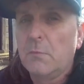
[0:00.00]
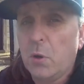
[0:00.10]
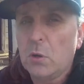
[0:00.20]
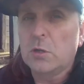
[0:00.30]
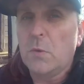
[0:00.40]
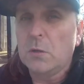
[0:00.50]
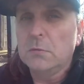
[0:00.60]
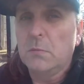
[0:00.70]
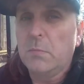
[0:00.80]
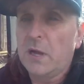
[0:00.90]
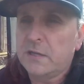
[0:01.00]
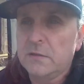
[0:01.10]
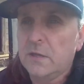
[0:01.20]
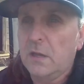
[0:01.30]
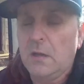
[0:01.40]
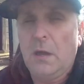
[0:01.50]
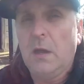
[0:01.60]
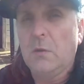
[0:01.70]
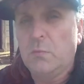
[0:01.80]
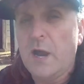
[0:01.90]
Pokemon back in
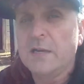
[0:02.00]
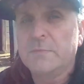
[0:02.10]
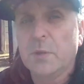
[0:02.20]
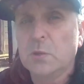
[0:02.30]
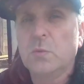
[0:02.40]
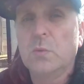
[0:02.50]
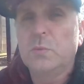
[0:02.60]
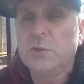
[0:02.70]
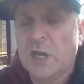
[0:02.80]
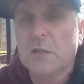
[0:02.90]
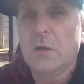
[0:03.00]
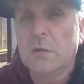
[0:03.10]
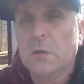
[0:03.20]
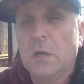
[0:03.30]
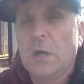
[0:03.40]
the red, blue, yellow